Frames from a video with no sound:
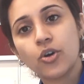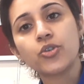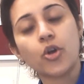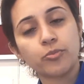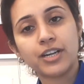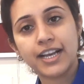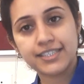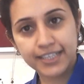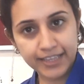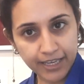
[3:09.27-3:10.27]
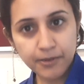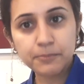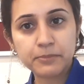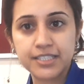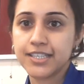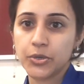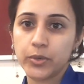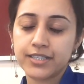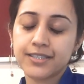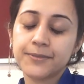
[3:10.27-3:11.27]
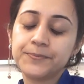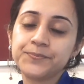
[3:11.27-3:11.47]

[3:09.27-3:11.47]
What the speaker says: or normalizing their PCOS.